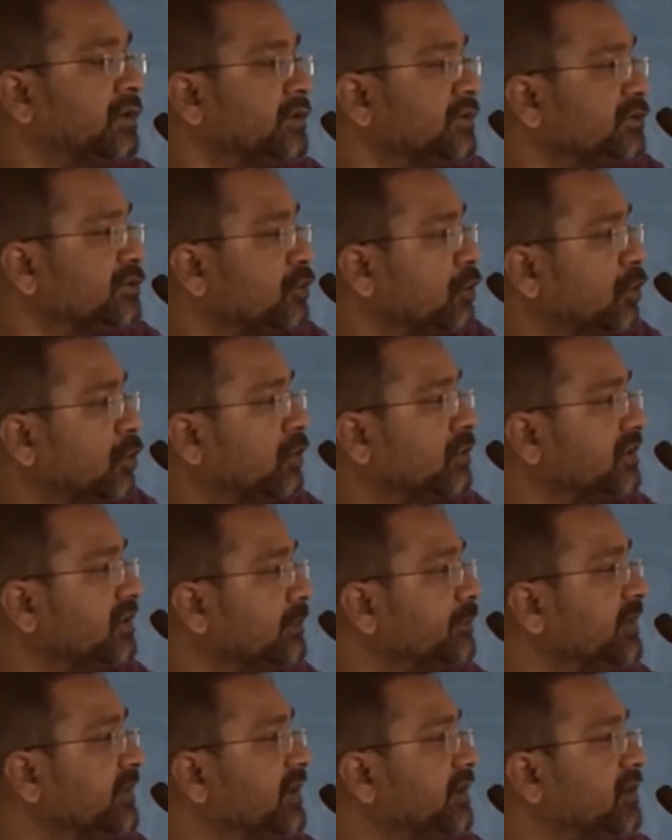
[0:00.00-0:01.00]
So over the
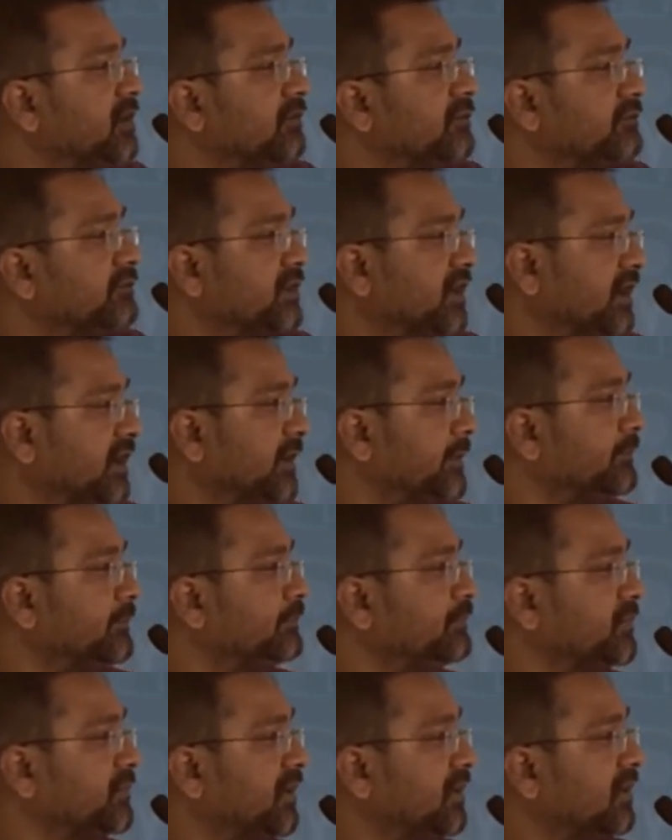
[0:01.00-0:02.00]
period of time,
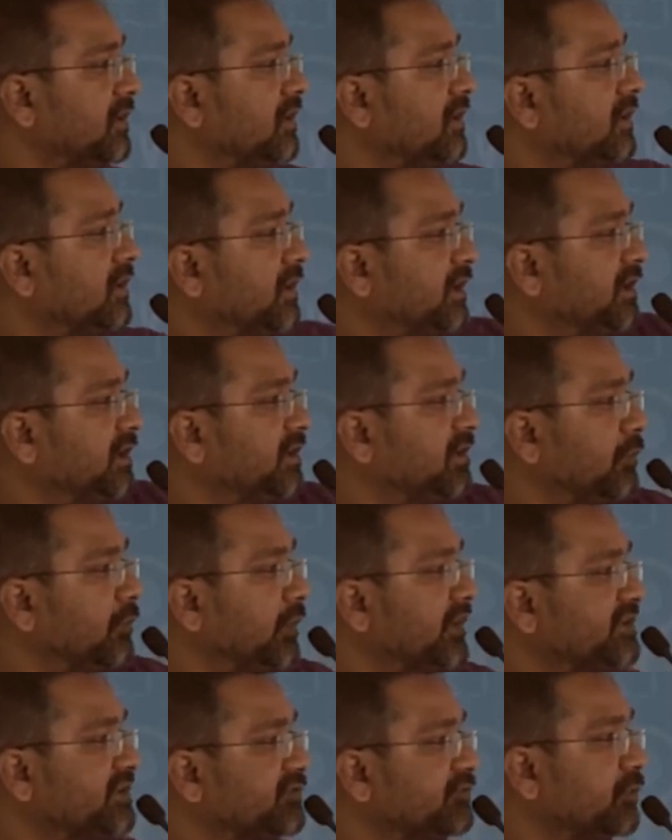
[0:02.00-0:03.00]
in the
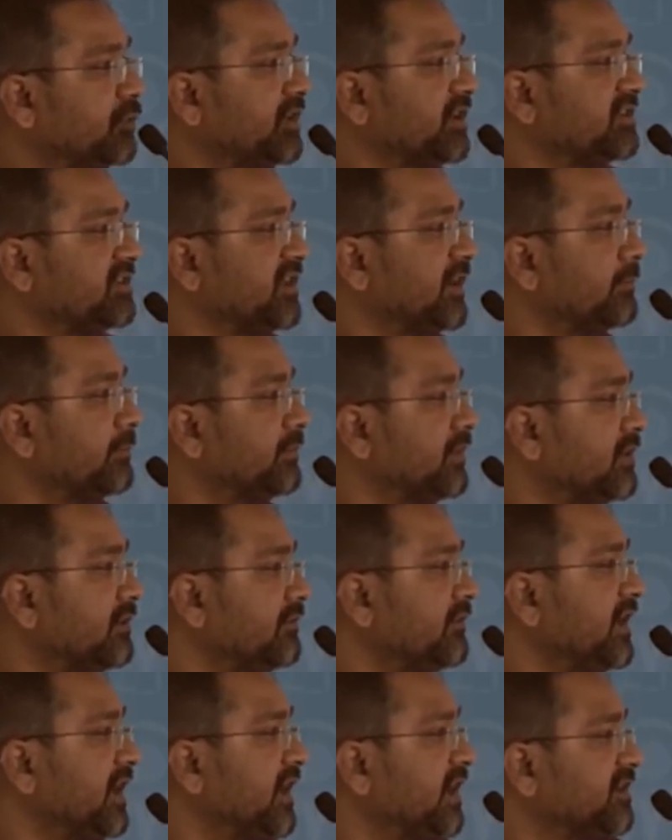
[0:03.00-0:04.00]
West, for example,
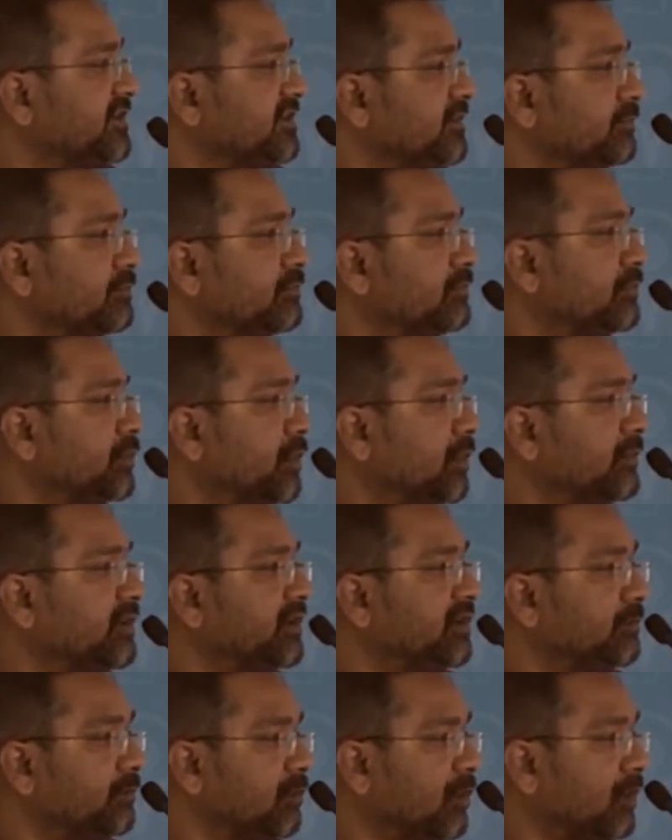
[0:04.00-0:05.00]
we had some
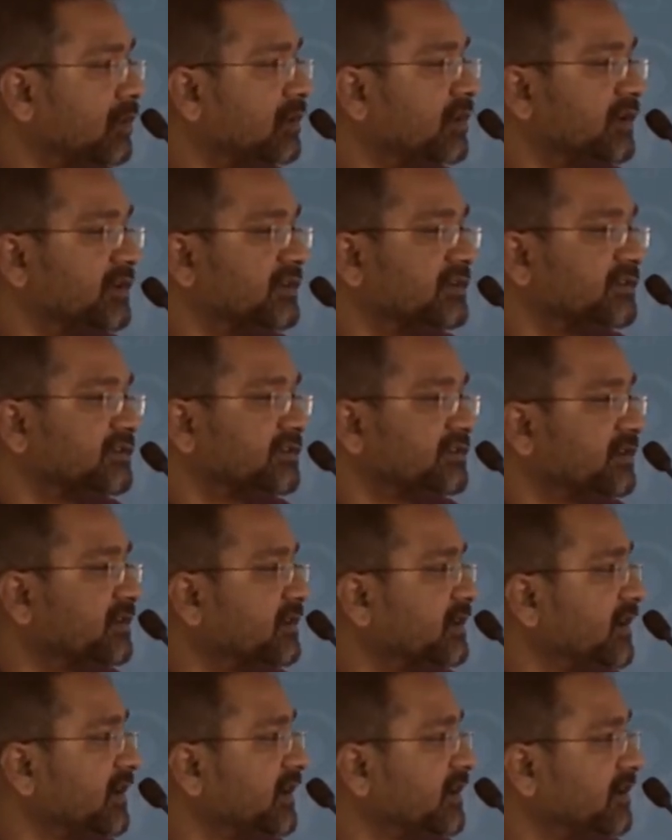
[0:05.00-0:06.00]
prominent bloggers
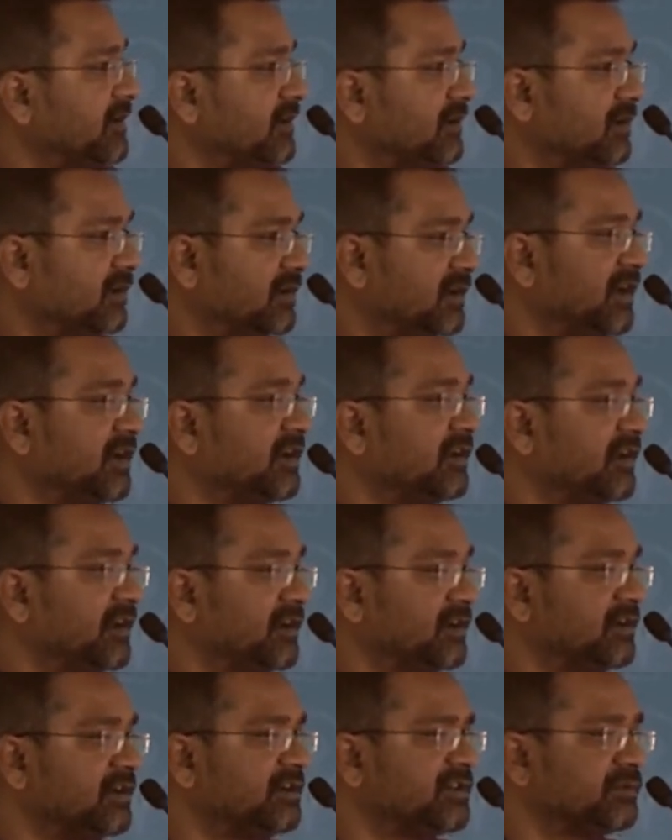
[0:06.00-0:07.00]
like Glenn
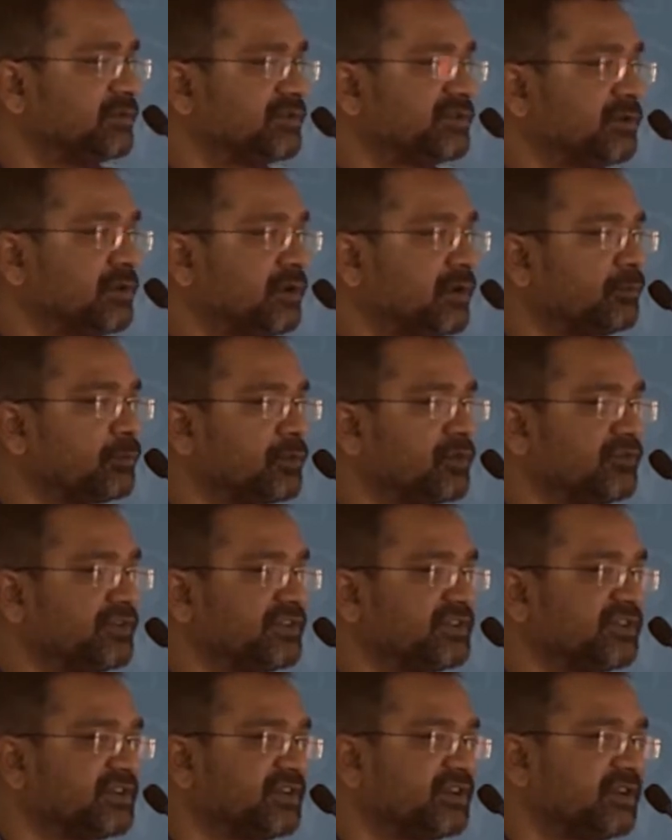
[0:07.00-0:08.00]
Reynolds, who was a law
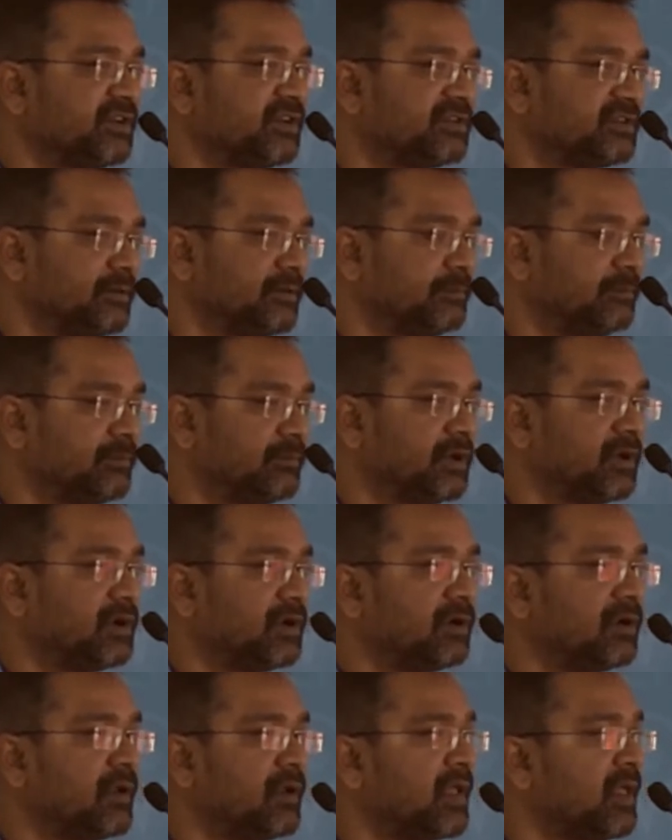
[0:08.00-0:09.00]
professor in some,
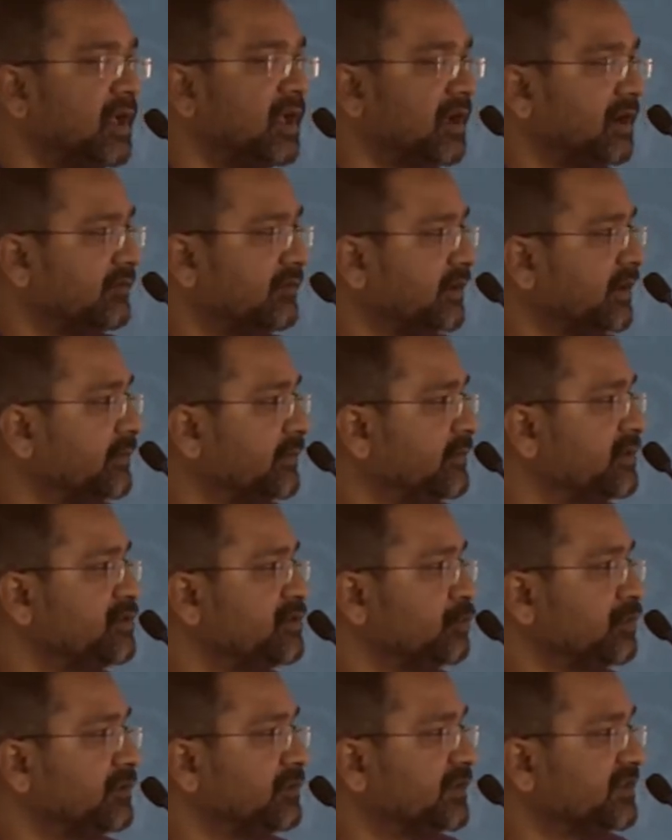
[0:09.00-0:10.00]
I forget which
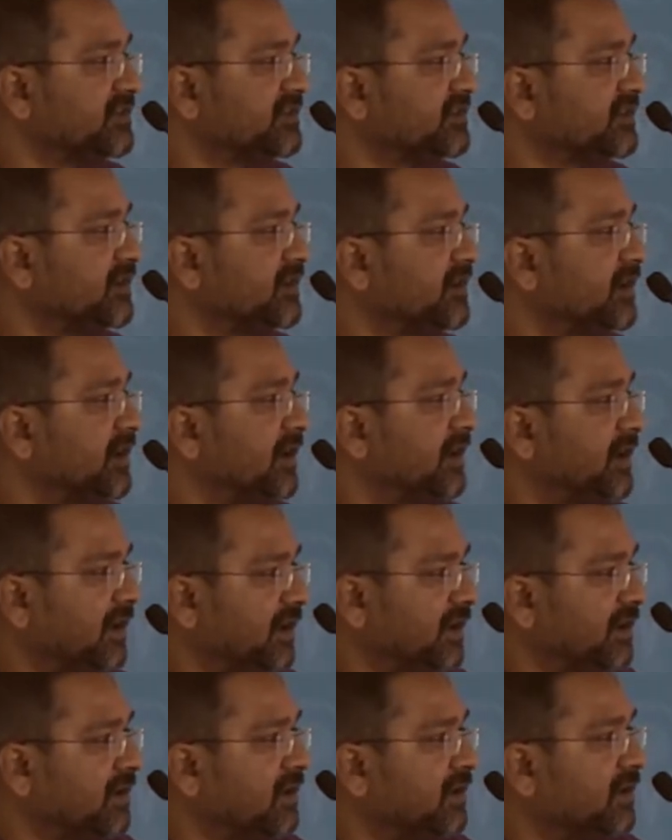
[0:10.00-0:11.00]
university,
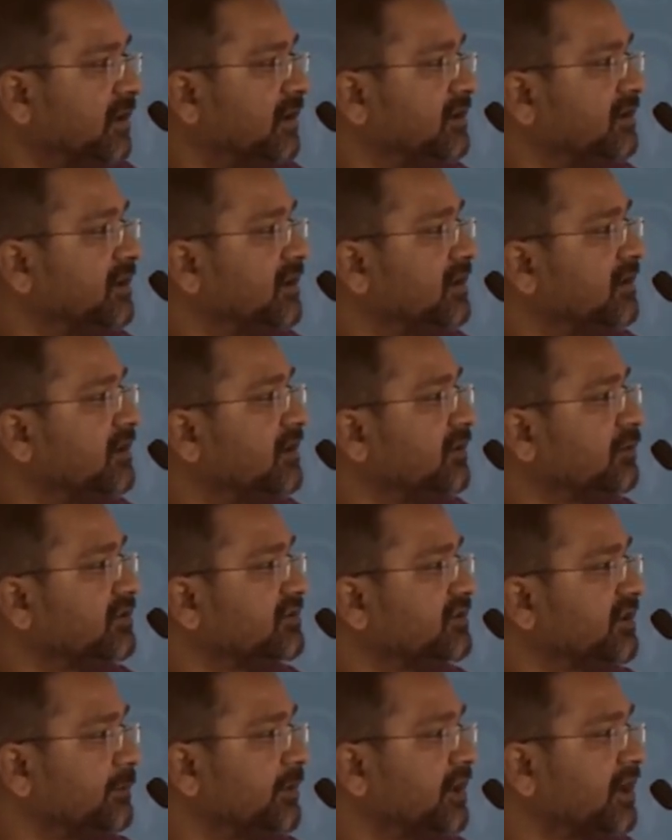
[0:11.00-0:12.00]
and then there was
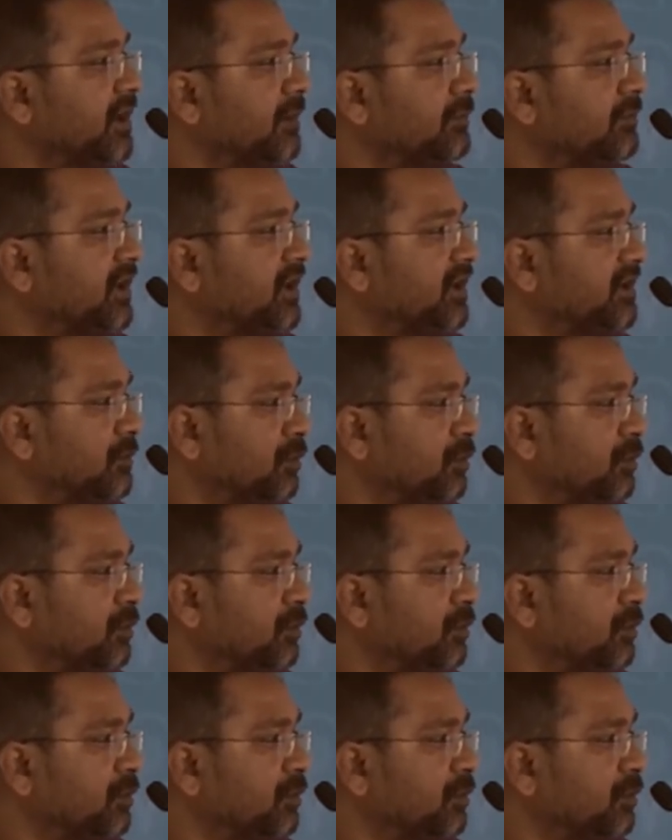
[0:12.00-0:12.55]
Rebecca Blood, who